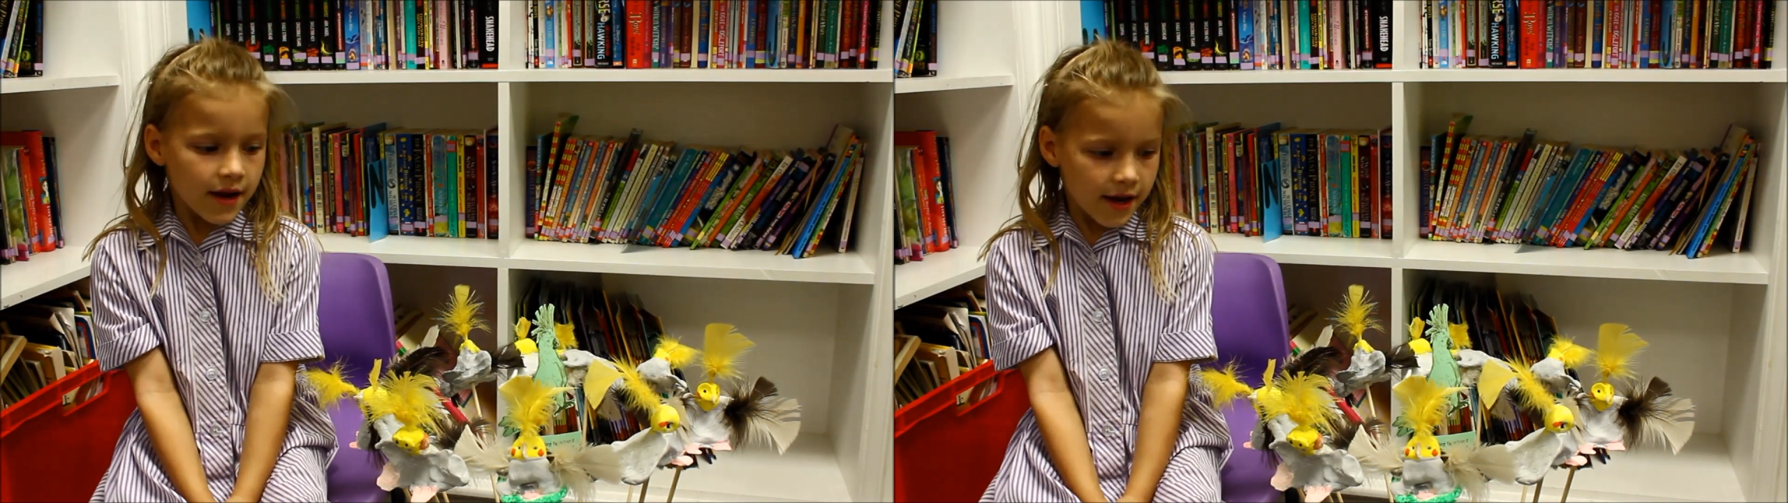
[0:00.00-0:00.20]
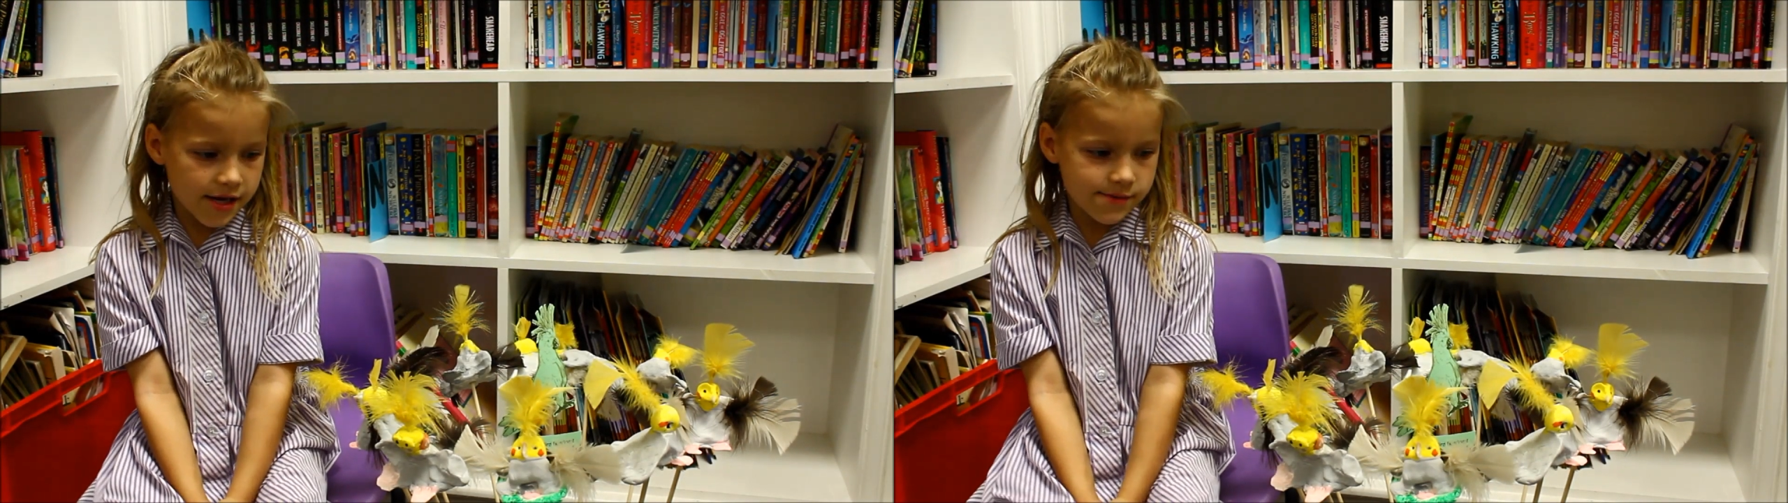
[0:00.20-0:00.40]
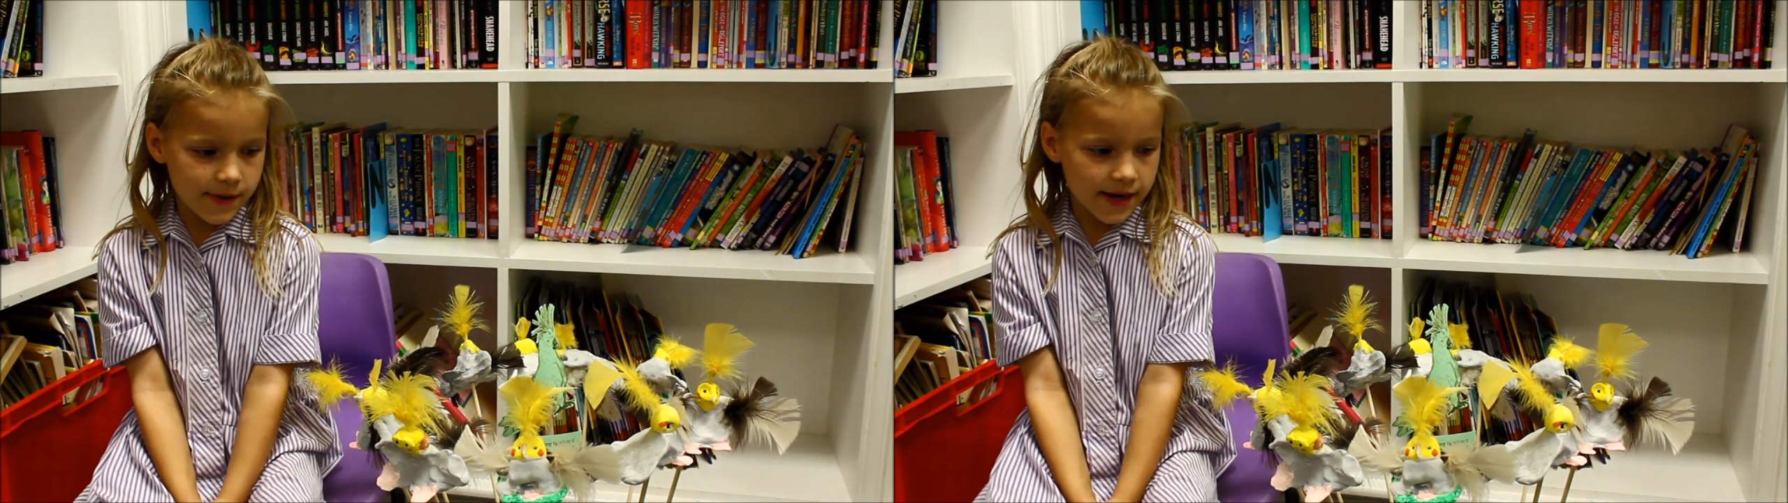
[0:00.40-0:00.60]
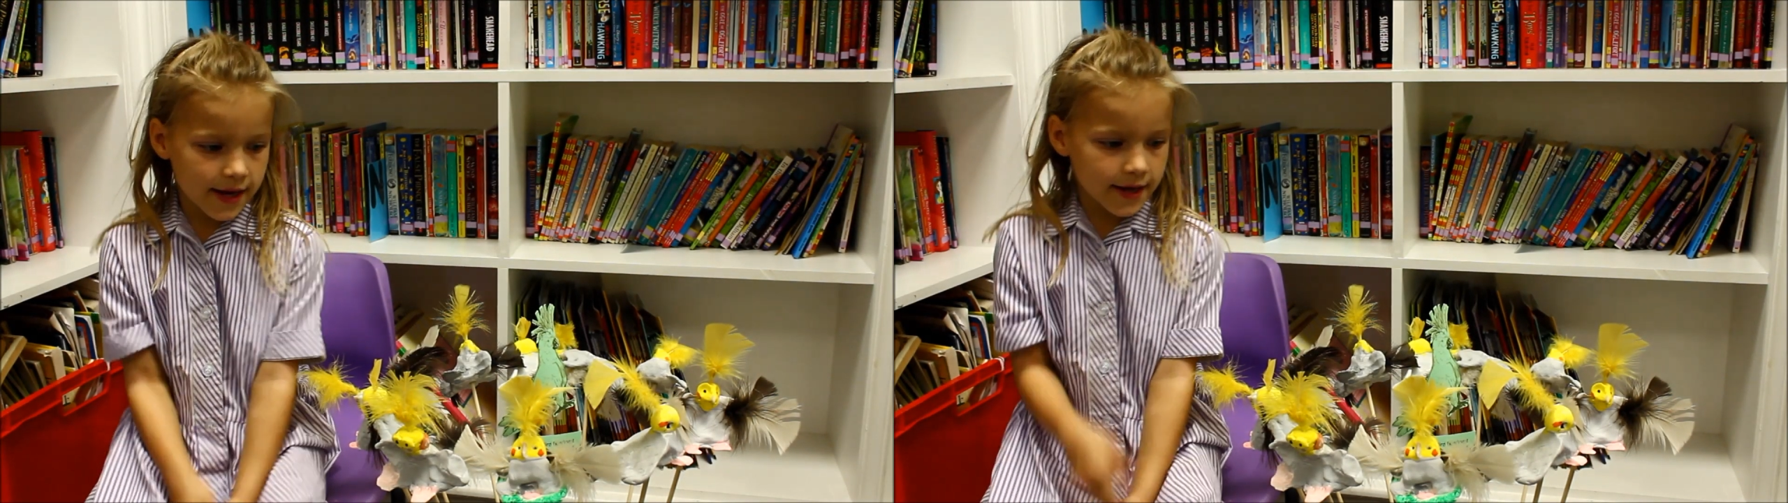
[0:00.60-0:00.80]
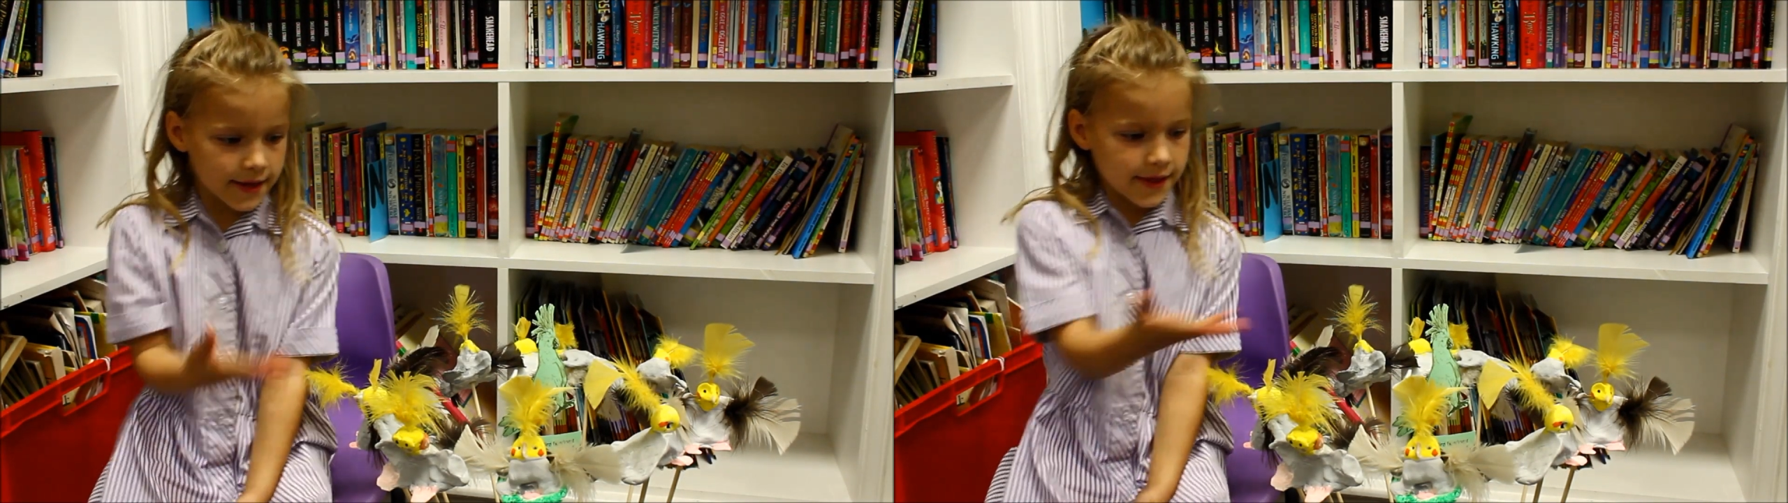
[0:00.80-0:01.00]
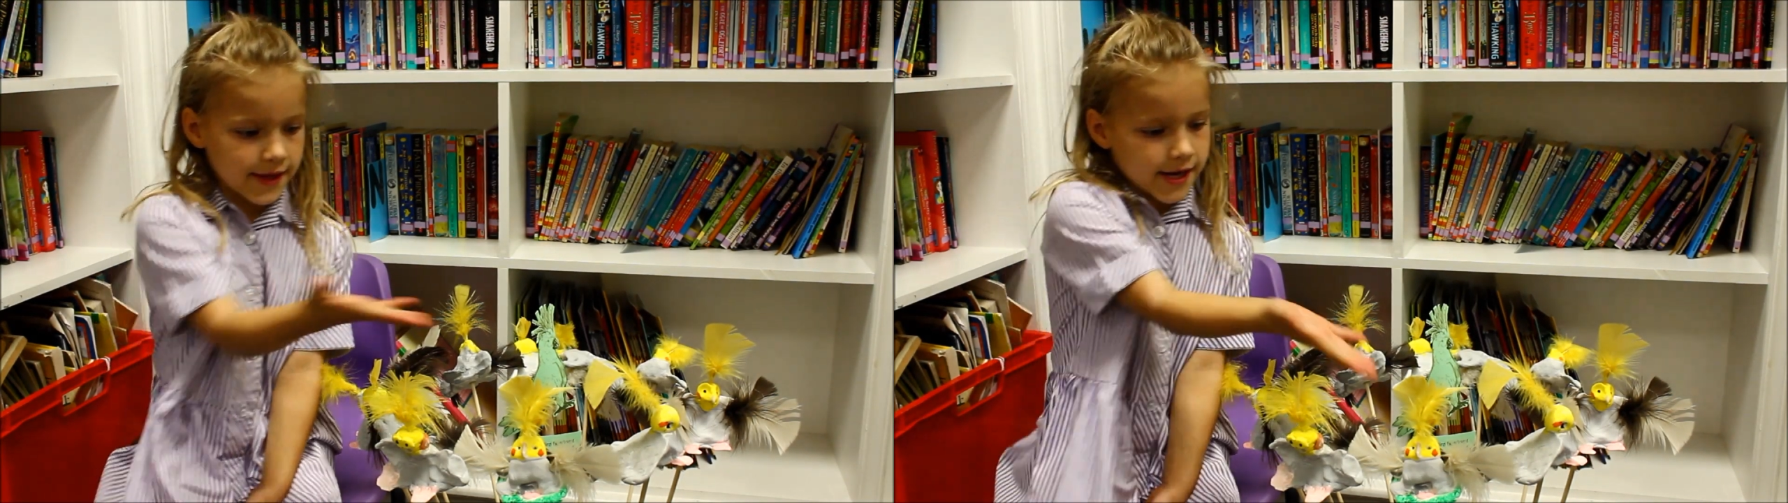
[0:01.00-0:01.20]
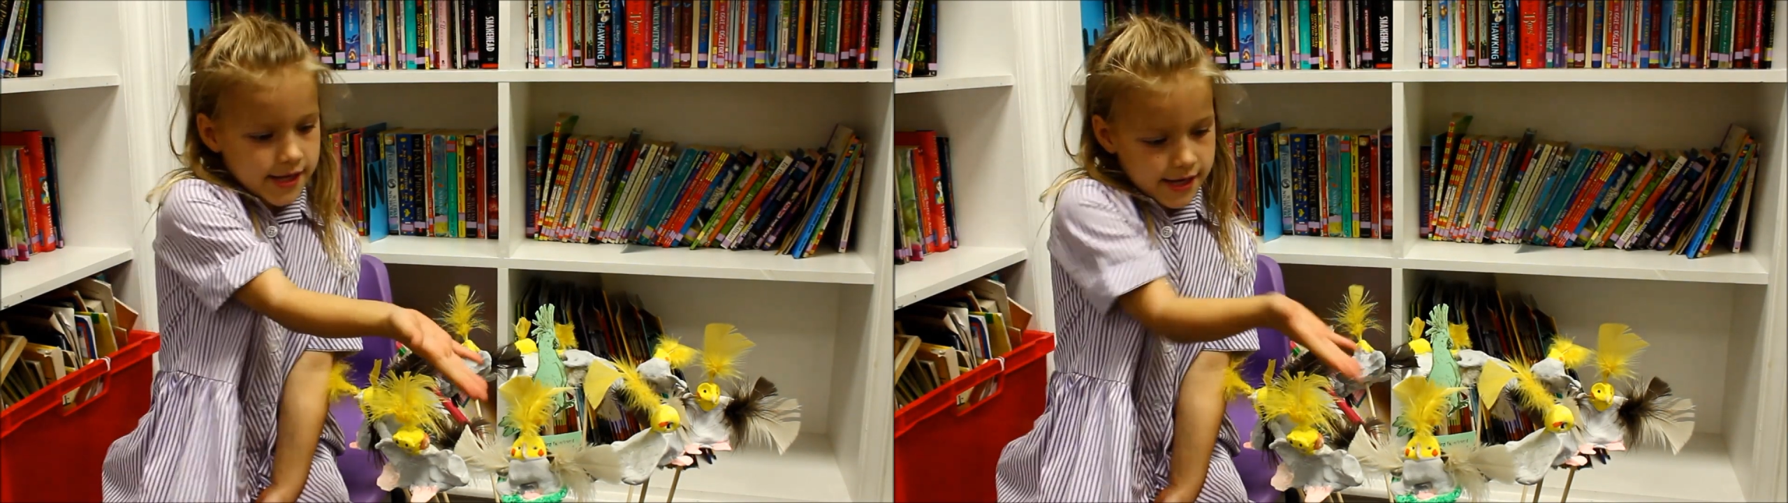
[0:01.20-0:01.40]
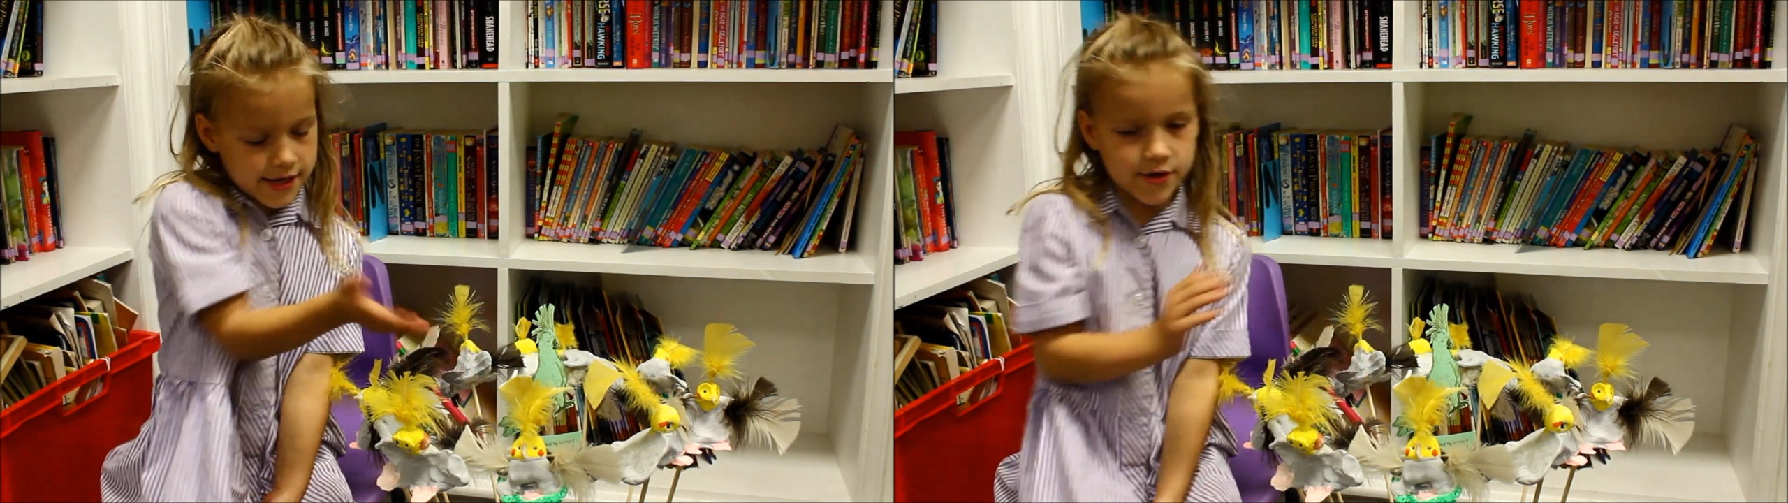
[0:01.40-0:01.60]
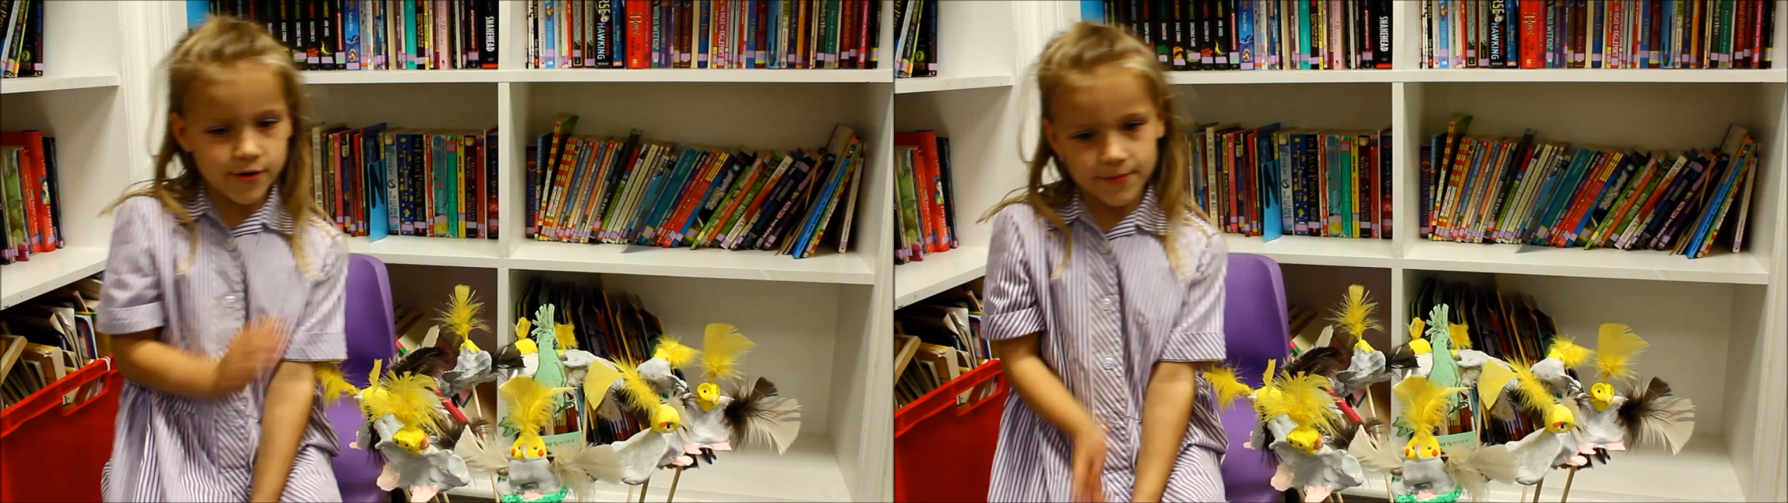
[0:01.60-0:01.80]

is making these little